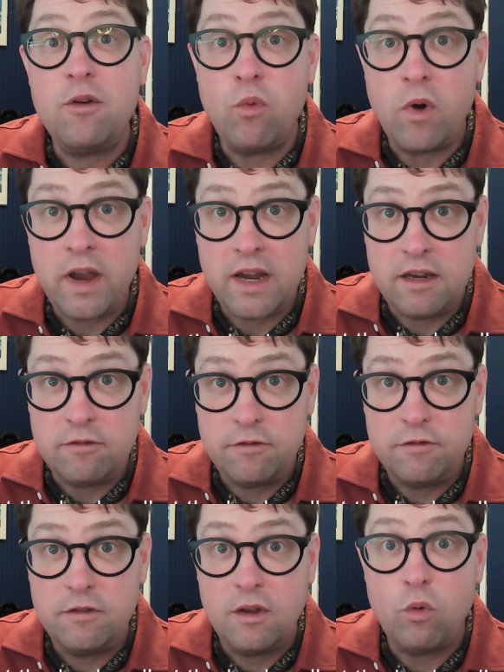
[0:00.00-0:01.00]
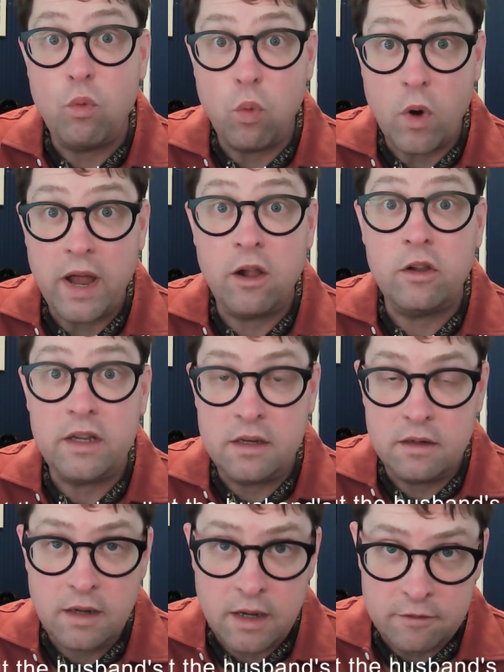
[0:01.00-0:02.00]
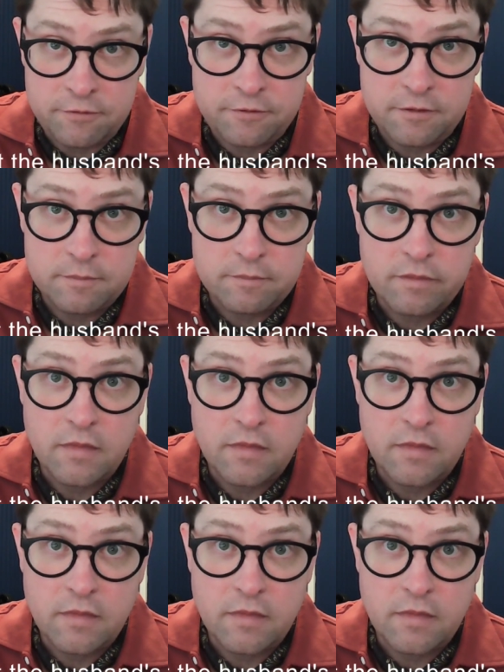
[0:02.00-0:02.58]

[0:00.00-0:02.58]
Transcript: wife well enough.